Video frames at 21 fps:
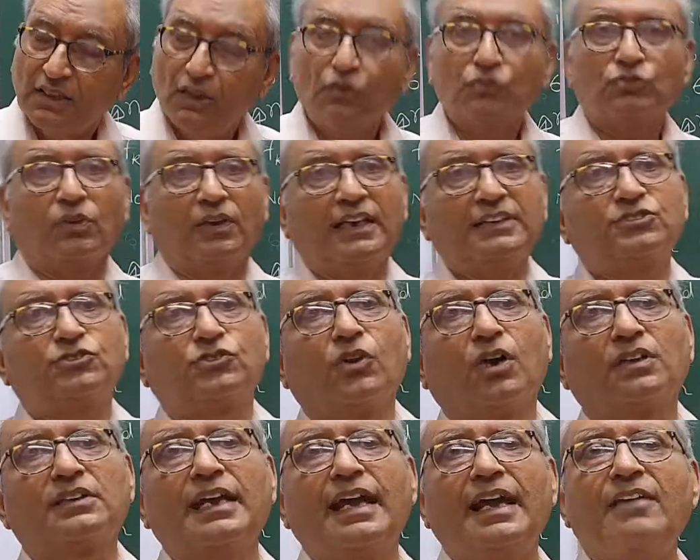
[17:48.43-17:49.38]
So let's
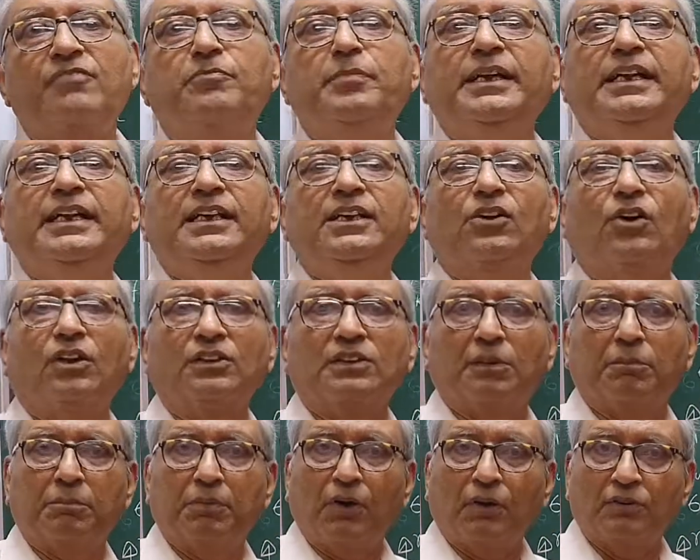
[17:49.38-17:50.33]
draw the FBD
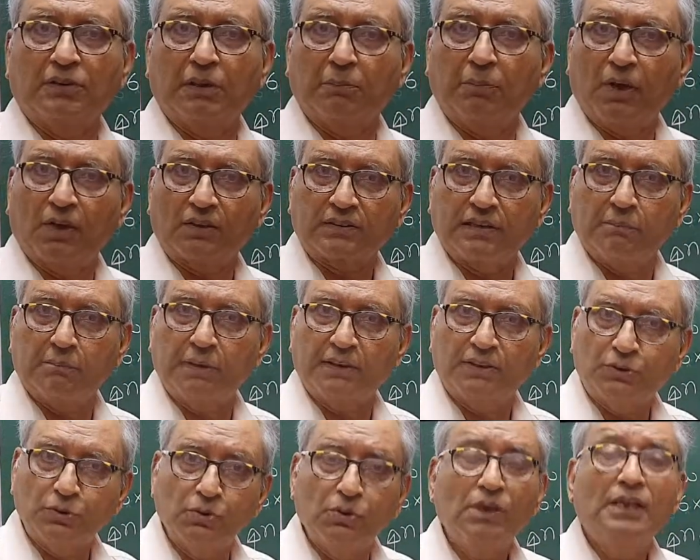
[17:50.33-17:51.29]
on the block number
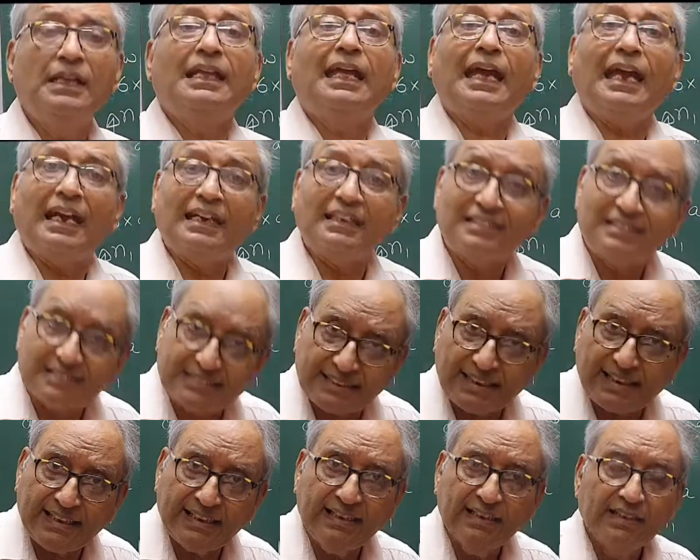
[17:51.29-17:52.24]
2 and
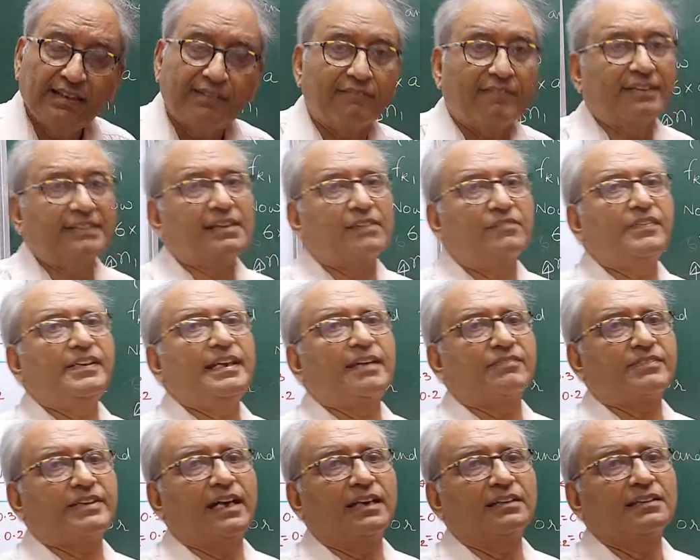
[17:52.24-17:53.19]
see whether we have
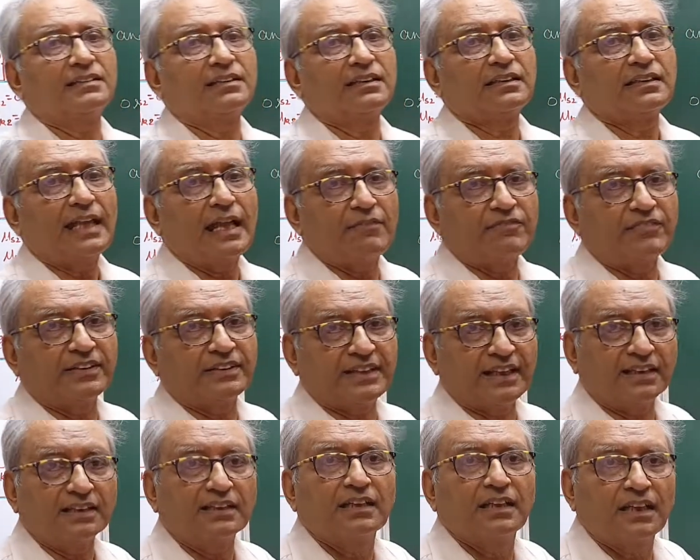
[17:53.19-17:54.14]
done
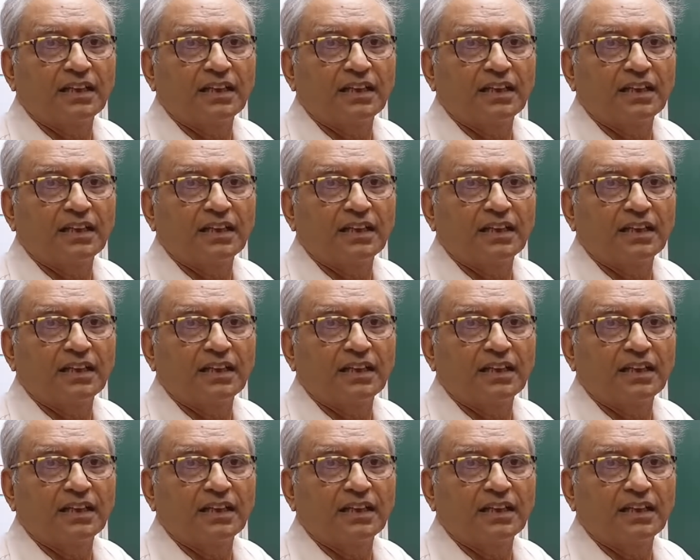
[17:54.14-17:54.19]
everything